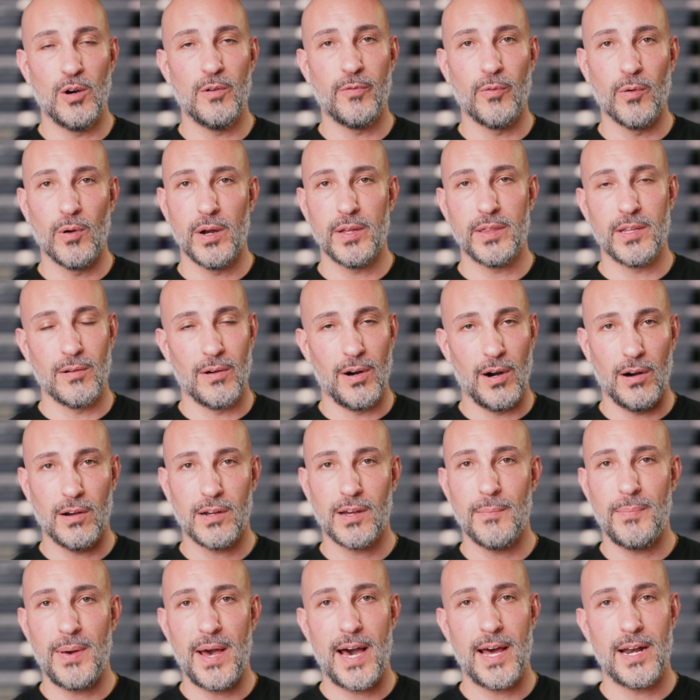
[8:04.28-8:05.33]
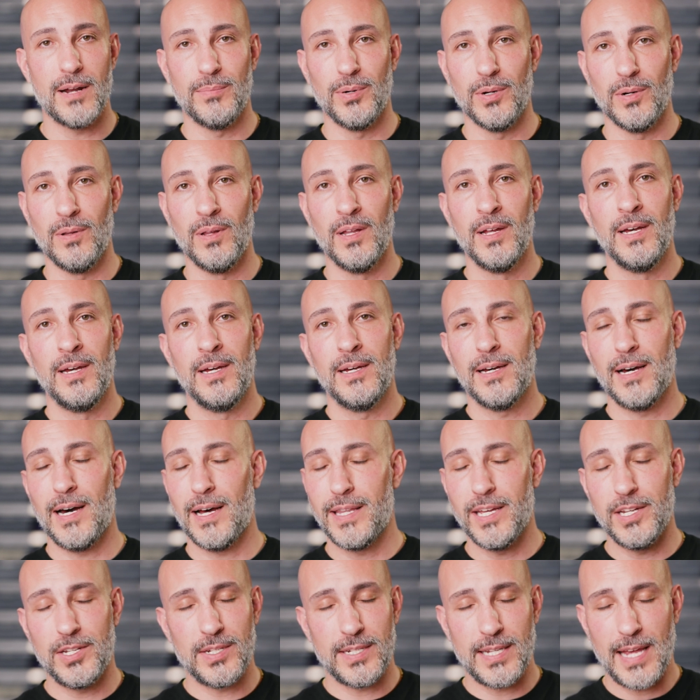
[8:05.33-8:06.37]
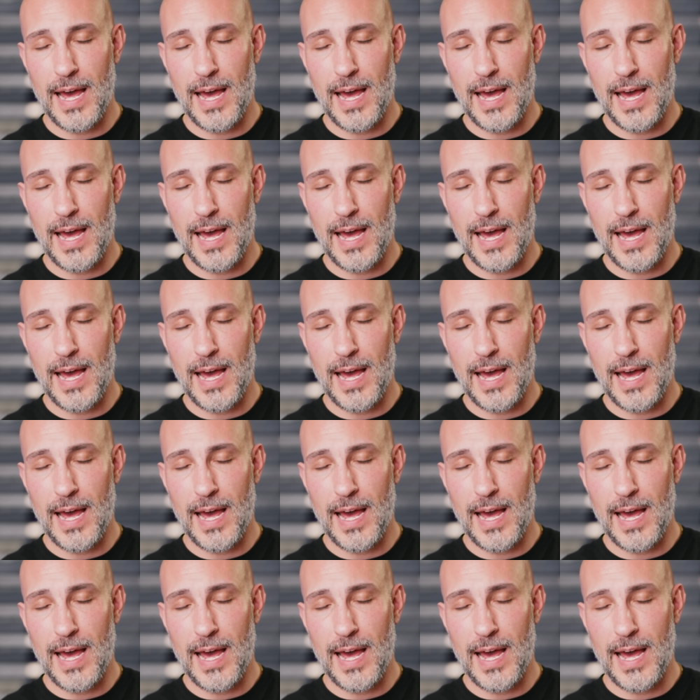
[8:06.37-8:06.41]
for it. They're all compatible. They just